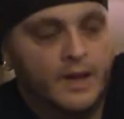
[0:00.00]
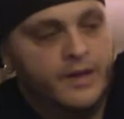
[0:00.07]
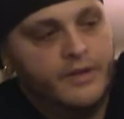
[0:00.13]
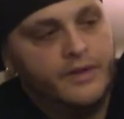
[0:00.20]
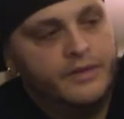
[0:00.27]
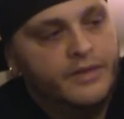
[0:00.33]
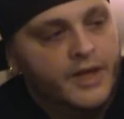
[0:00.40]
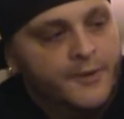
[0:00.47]

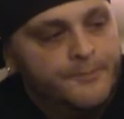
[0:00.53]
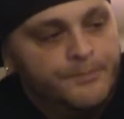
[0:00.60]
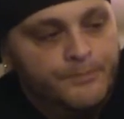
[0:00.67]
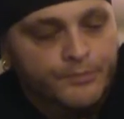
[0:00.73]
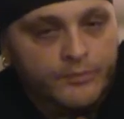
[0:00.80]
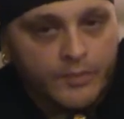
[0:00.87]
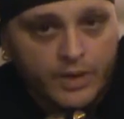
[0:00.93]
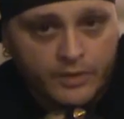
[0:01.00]
another thing
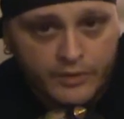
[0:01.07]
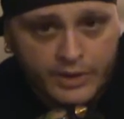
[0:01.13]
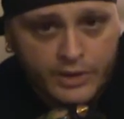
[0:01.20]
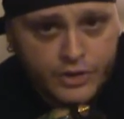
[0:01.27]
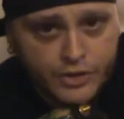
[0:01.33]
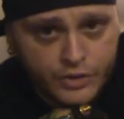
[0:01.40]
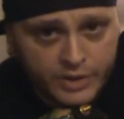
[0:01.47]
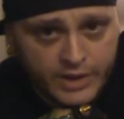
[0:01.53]
that I
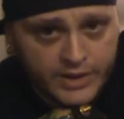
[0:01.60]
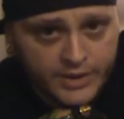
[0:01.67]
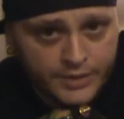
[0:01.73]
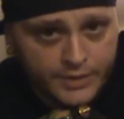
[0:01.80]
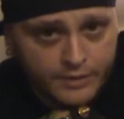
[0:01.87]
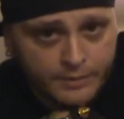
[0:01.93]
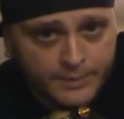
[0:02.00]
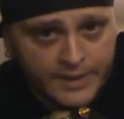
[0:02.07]
should let you
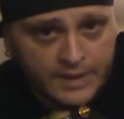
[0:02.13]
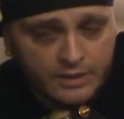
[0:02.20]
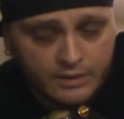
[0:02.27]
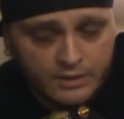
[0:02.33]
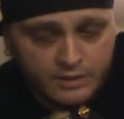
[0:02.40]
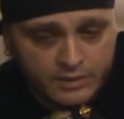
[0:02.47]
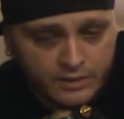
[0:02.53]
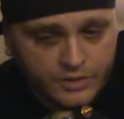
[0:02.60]
know about,
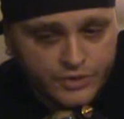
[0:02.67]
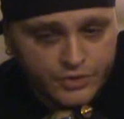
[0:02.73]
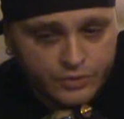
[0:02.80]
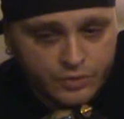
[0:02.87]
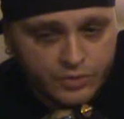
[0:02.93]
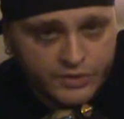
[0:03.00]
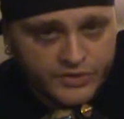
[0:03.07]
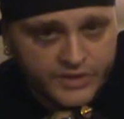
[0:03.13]
because you
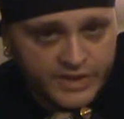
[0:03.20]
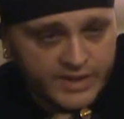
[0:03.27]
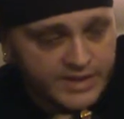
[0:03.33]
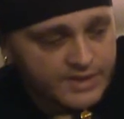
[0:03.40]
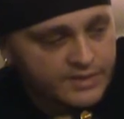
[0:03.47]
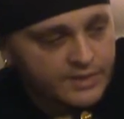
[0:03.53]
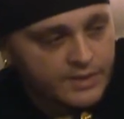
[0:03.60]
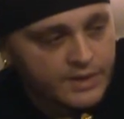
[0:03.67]
will see this,